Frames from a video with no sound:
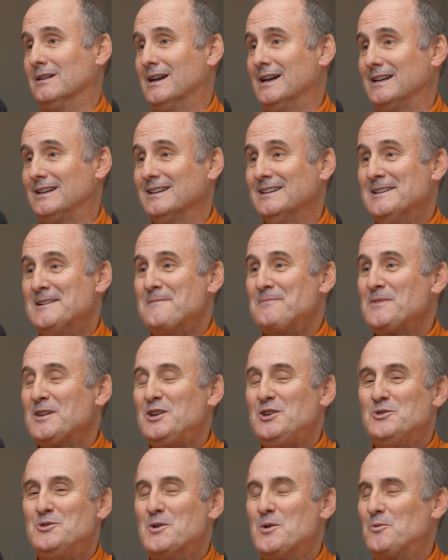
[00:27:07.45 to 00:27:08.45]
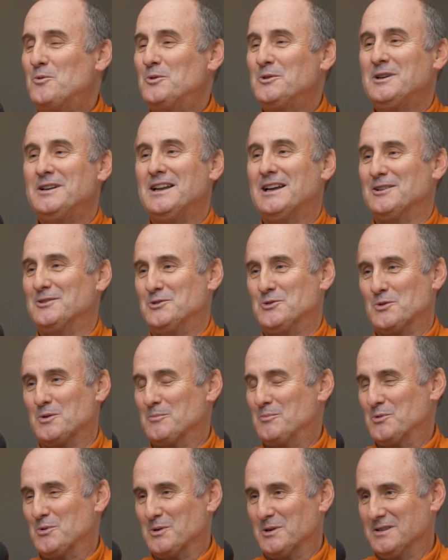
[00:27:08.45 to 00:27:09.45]
Like, you don't want an outdoor
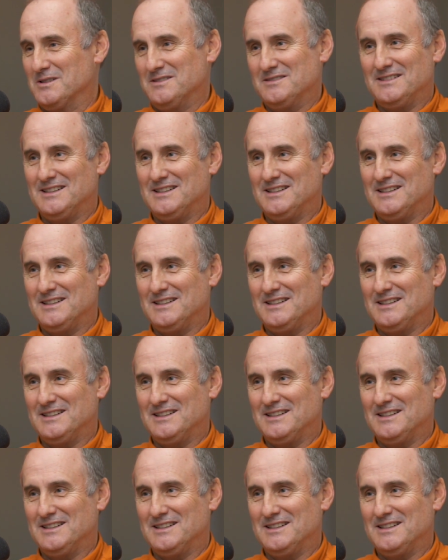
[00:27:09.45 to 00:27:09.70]
board.